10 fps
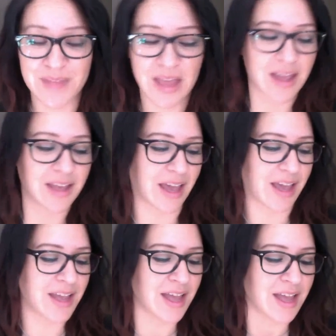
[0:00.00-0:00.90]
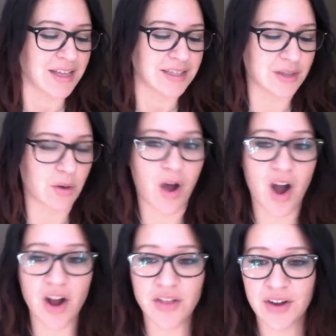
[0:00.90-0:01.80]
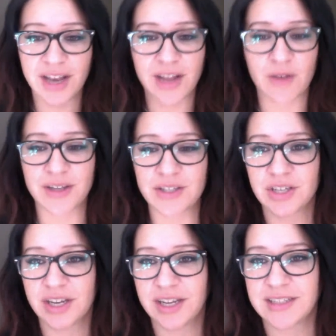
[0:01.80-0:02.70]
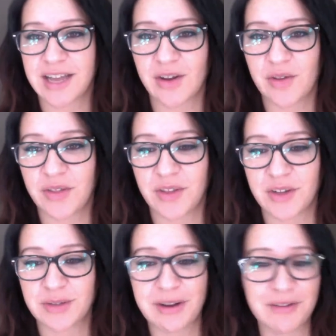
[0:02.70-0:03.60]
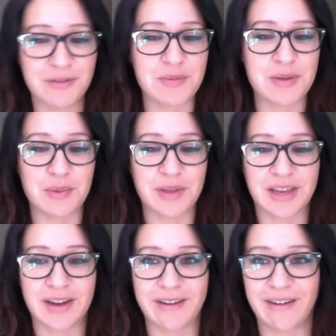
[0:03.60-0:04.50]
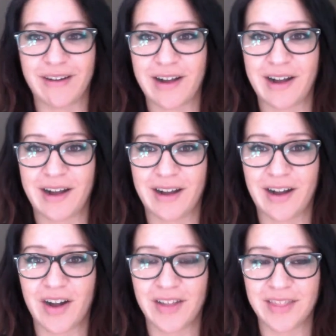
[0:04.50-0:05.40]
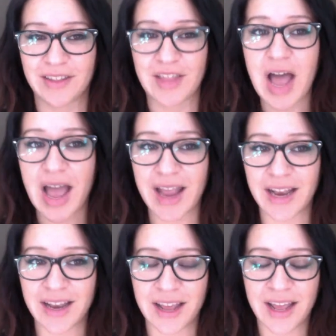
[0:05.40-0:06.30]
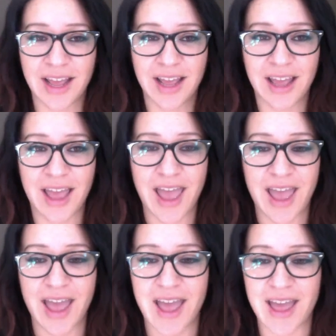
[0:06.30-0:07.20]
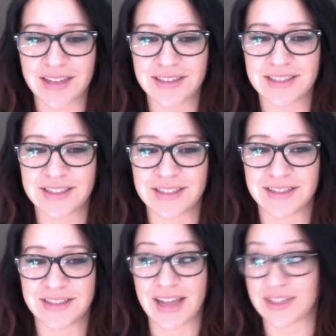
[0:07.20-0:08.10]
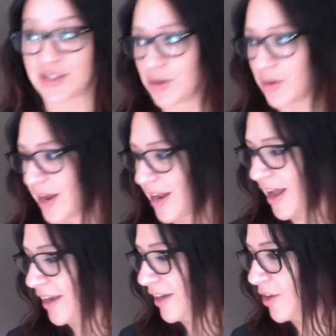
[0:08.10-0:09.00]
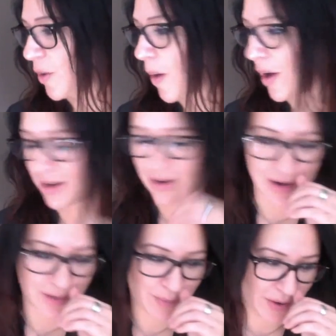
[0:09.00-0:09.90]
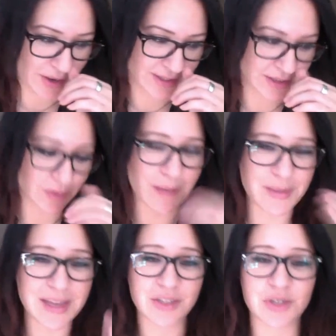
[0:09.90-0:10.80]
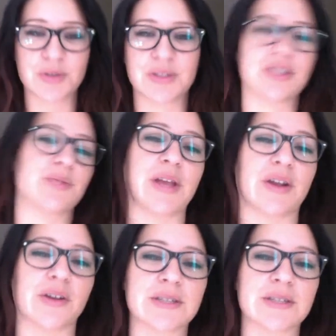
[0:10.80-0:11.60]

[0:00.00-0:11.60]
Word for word: Okay, so are there any questions? I know that there's quite a few people here uh, on the line, and that's great. I could go on and on about it. So let me introduce our speakers.